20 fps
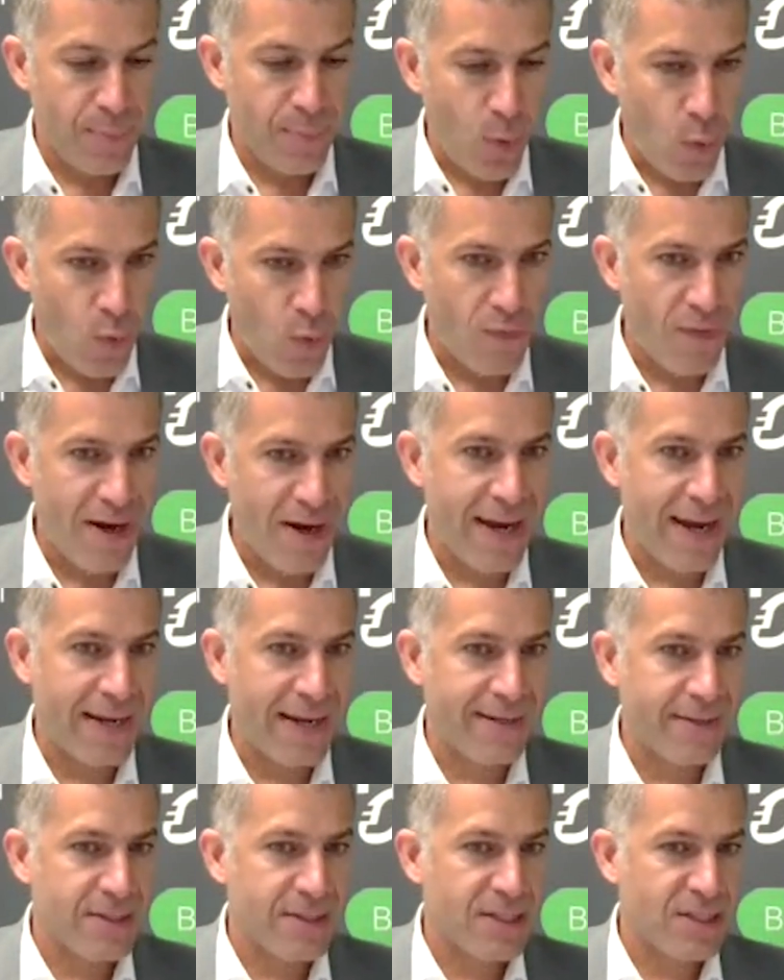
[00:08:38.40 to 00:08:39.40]

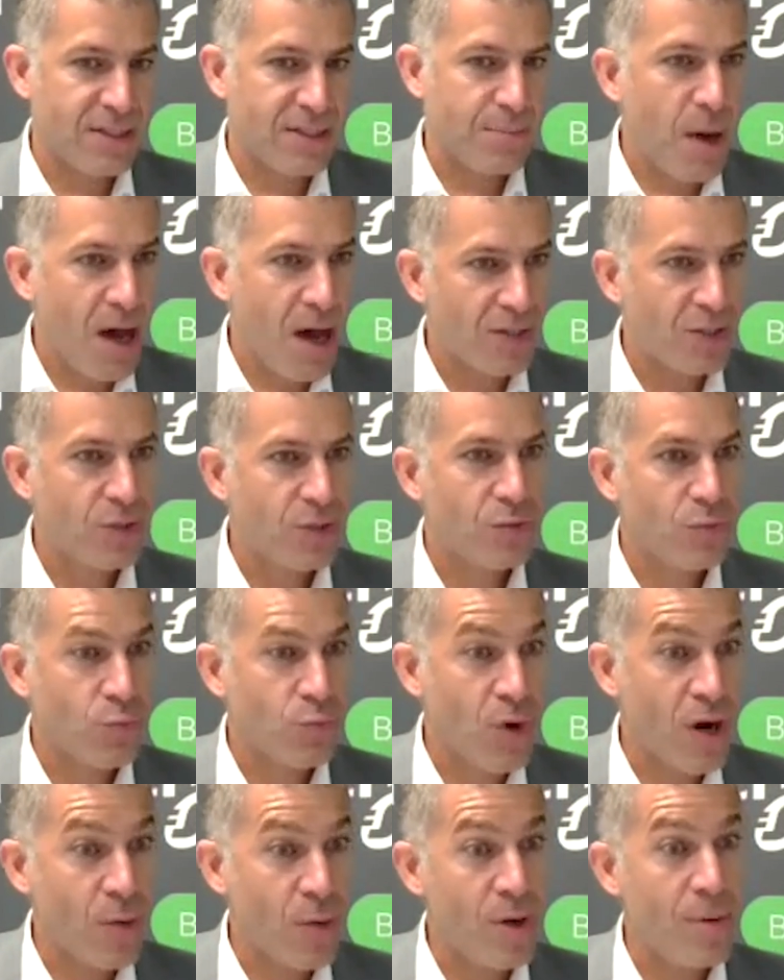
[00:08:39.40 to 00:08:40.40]
provide smart
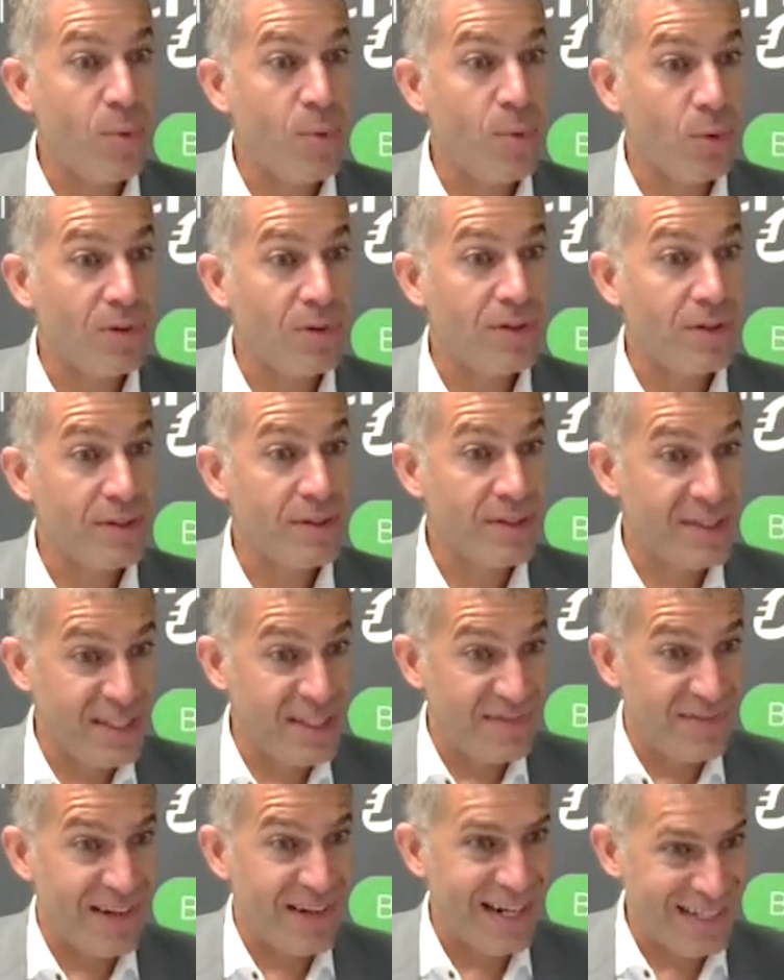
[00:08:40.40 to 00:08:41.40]
wearable
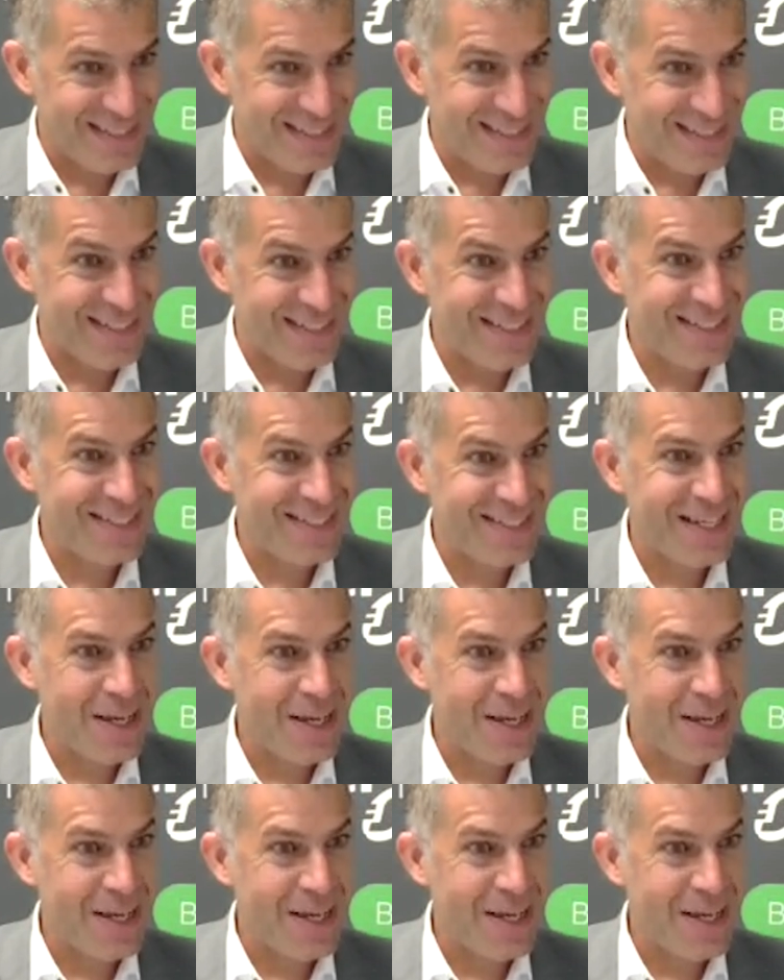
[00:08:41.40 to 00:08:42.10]
devices